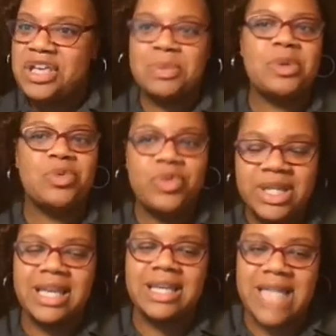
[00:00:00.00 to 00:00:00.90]
So we're
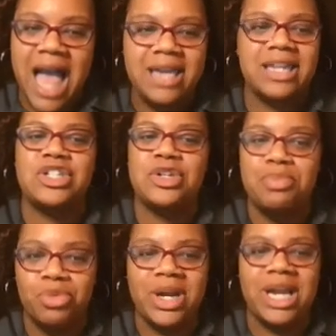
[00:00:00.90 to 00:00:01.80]
really excited to
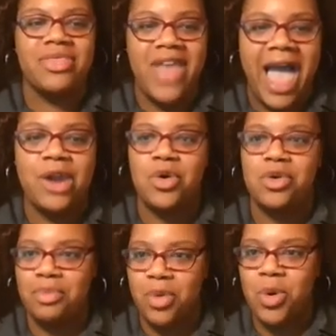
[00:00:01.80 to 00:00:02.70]
bring that
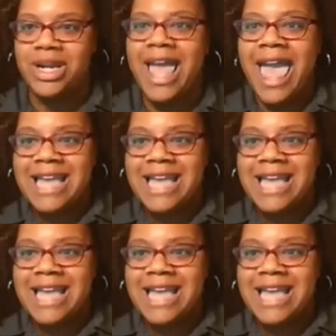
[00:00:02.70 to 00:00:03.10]
on board